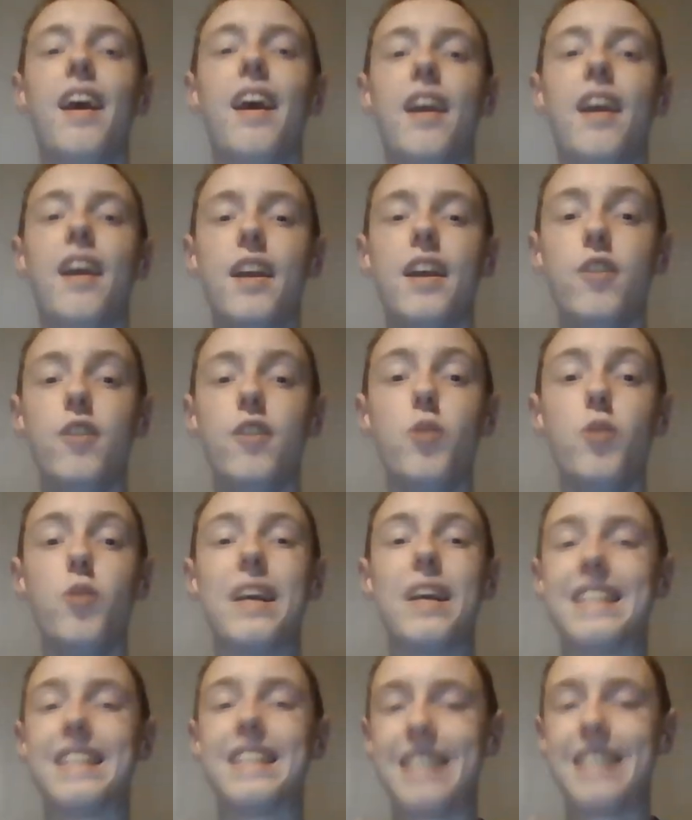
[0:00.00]
he knew
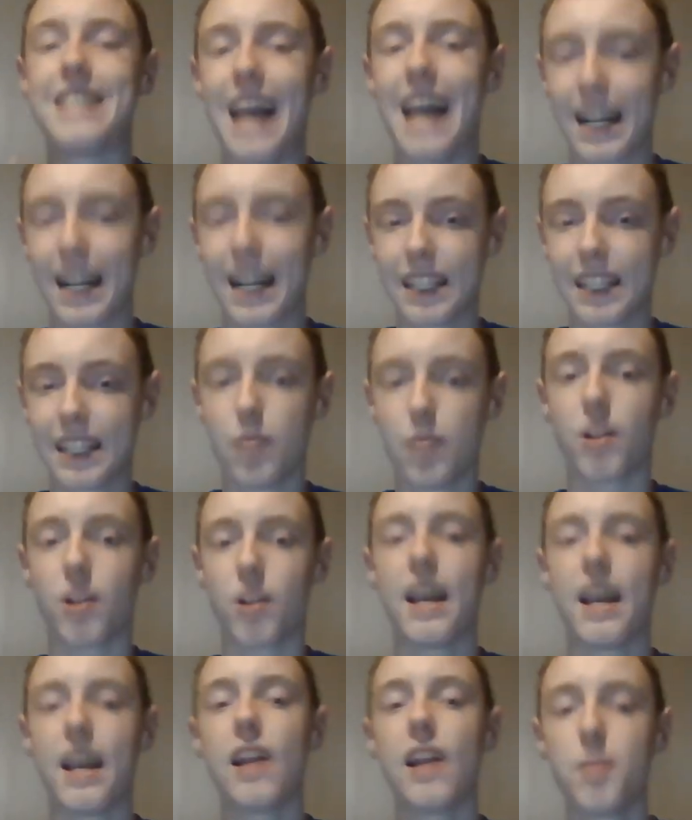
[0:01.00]
exactly what
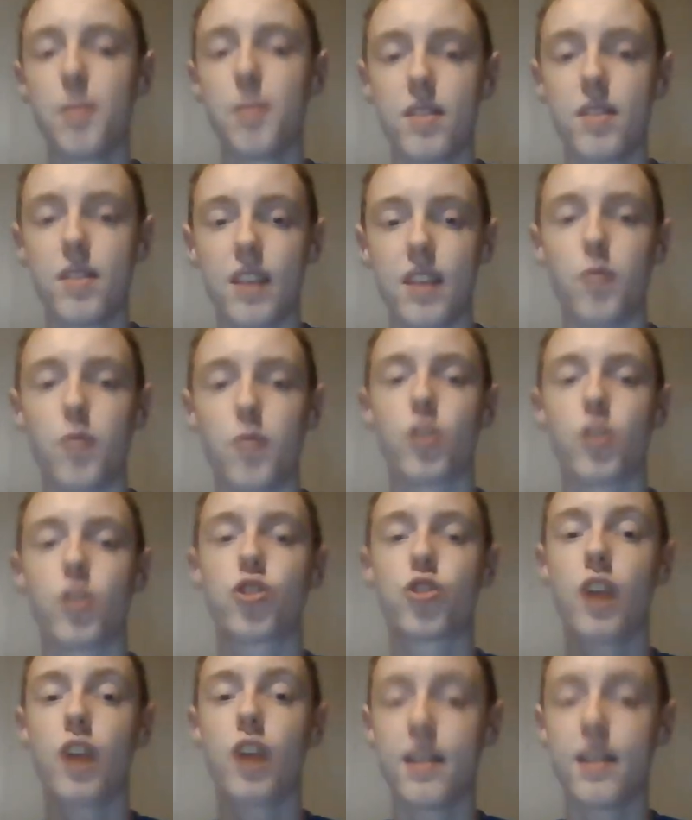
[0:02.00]
elements and what
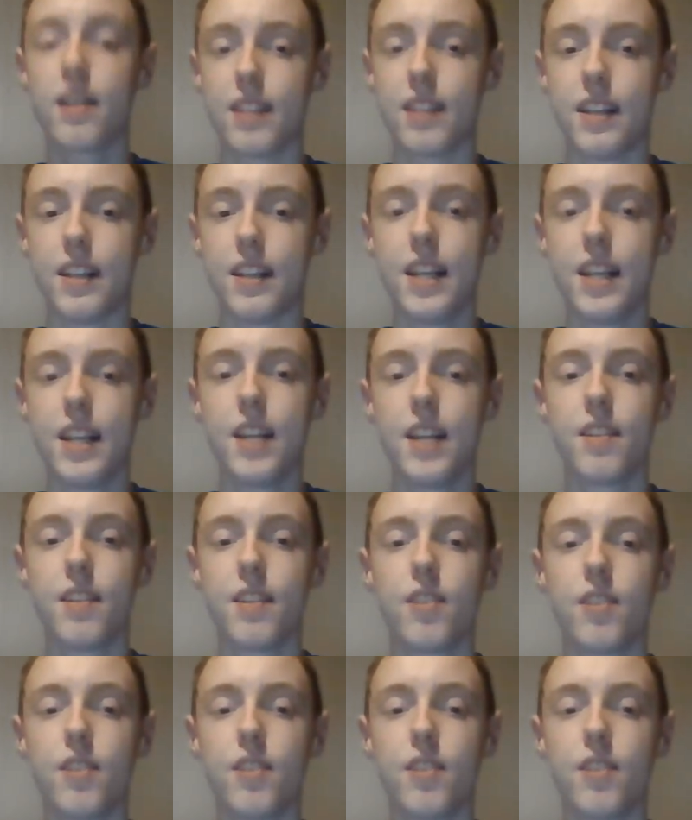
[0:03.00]
shots he needed